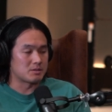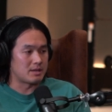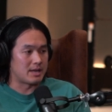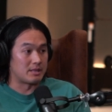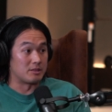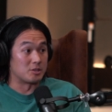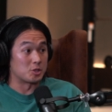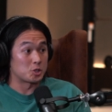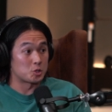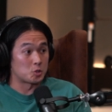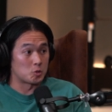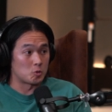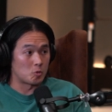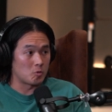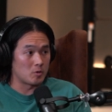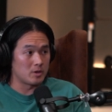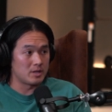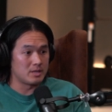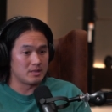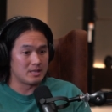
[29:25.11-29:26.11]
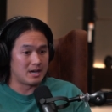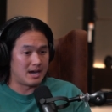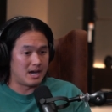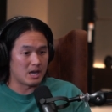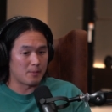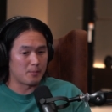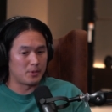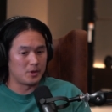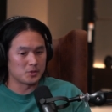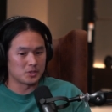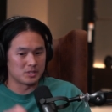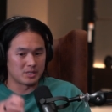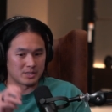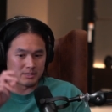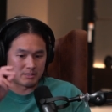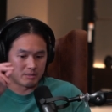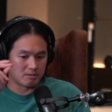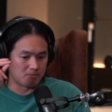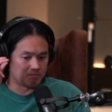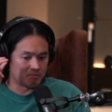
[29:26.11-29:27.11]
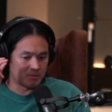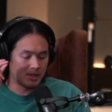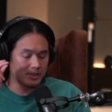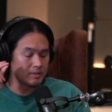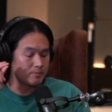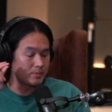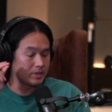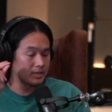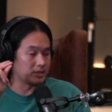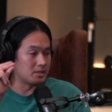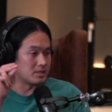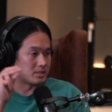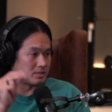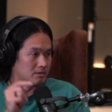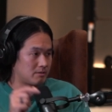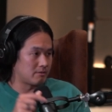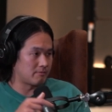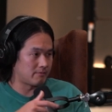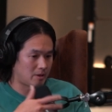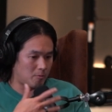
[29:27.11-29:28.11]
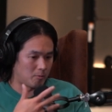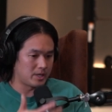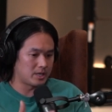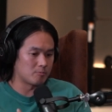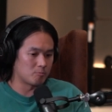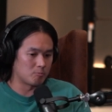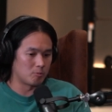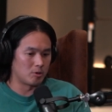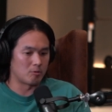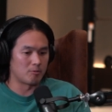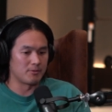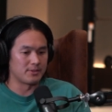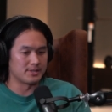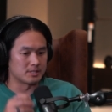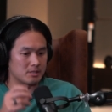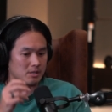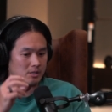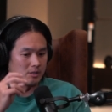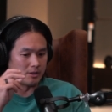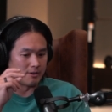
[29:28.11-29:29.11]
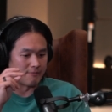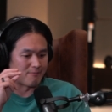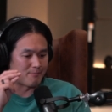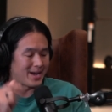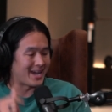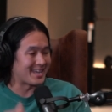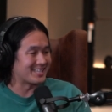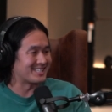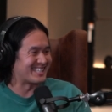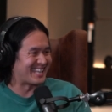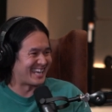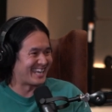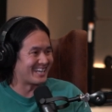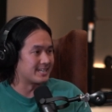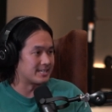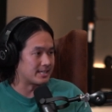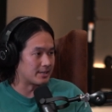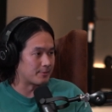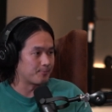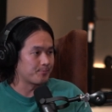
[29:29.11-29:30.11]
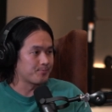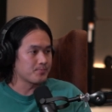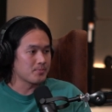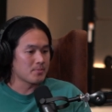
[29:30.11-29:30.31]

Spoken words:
and the story arc, but also I think the big thing is that we can work with is a lot of pacing editing.